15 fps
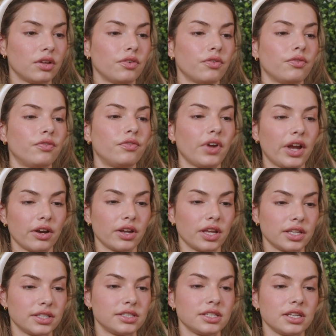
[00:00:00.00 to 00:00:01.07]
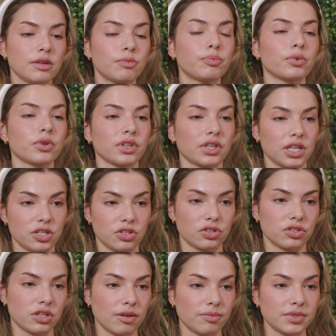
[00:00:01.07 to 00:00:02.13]
very deep
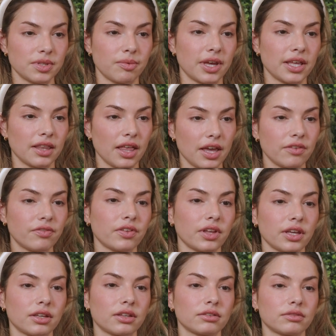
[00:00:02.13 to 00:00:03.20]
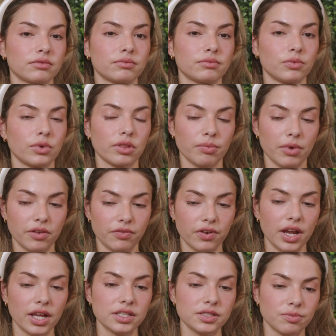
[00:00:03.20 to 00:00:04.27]
relationships in my life like with my
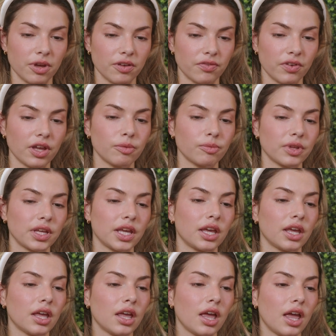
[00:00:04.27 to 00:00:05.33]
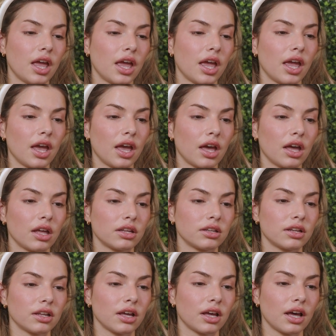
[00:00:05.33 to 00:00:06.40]
friends, my family,
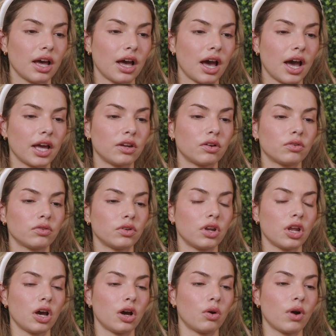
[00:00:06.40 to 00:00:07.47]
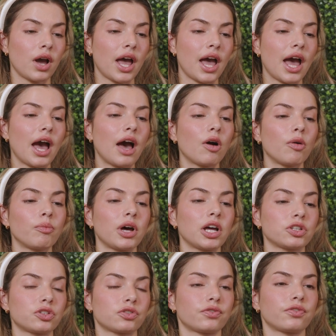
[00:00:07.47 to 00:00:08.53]
and I don't know how
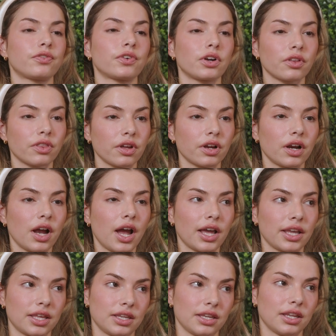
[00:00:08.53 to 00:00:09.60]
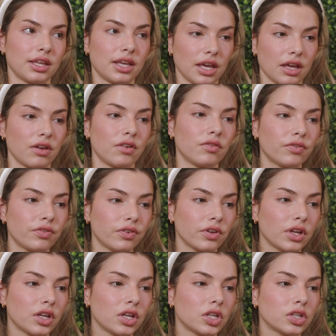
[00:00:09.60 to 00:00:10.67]
much further I can give
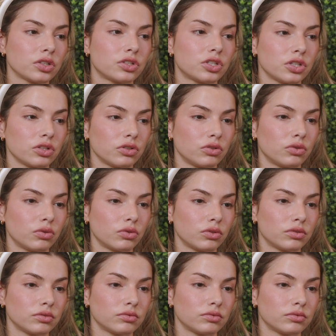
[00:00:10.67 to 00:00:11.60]
to